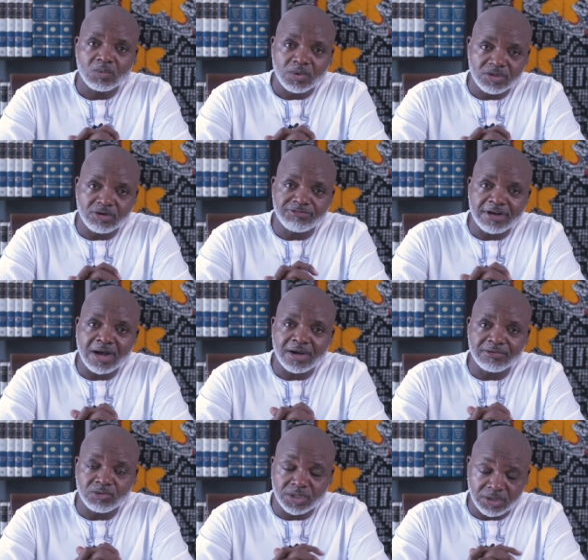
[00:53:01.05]
with your,
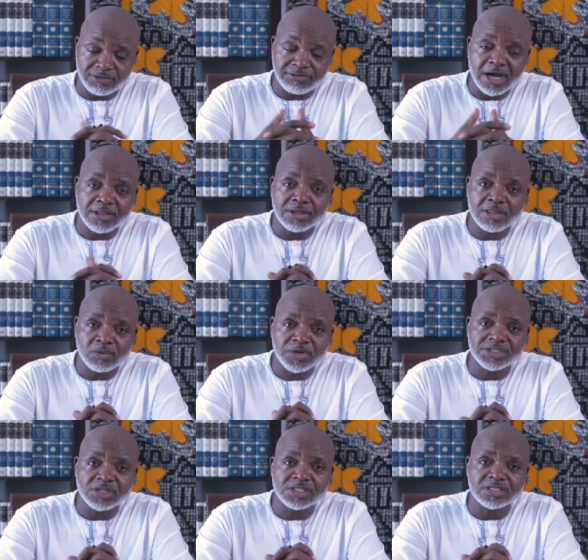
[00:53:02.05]
with your Father and the
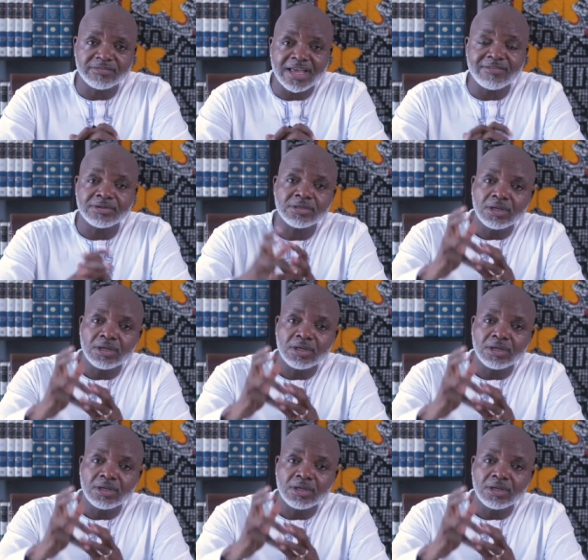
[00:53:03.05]
resources of heaven.